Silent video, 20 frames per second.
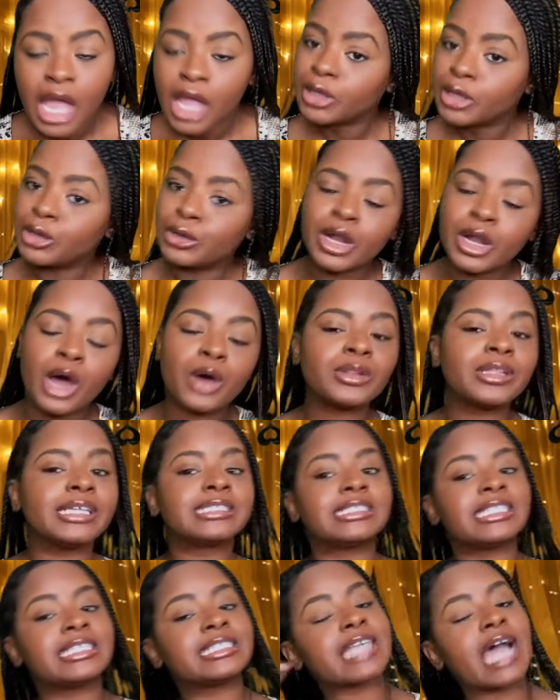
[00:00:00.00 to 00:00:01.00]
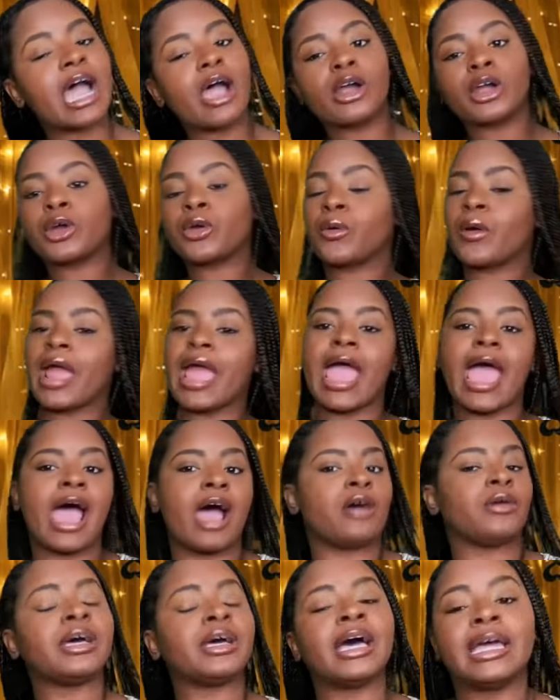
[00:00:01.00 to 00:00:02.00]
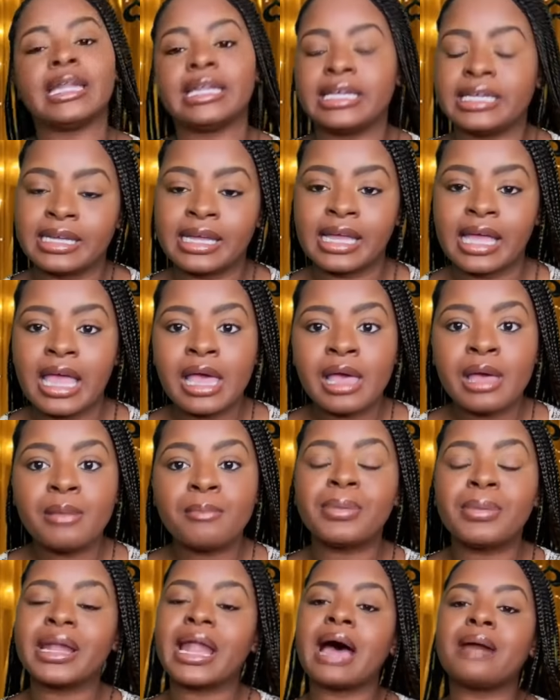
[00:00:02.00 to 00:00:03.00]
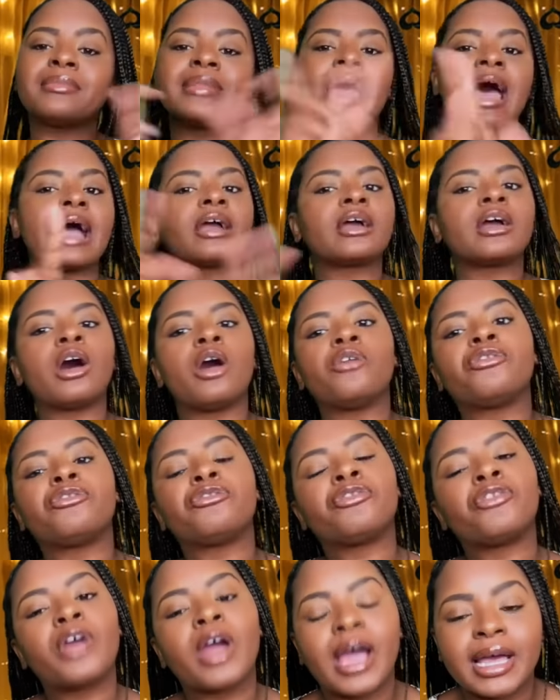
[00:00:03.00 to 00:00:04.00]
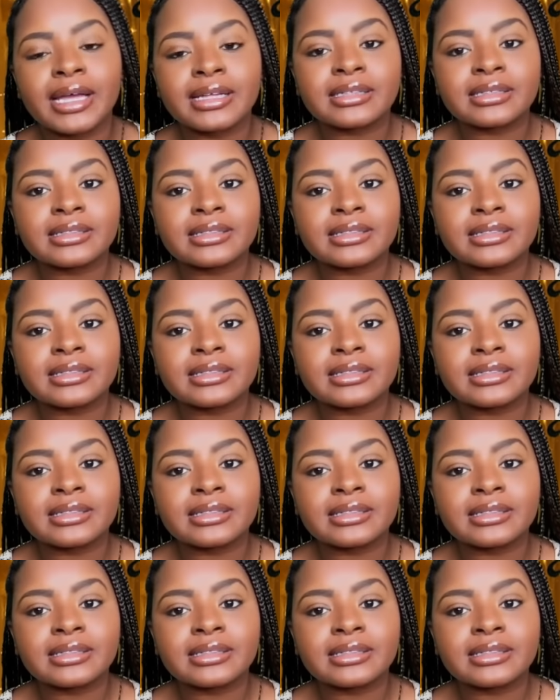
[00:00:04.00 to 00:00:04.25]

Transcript: You know, this is our crown, honey. But I'm not going to front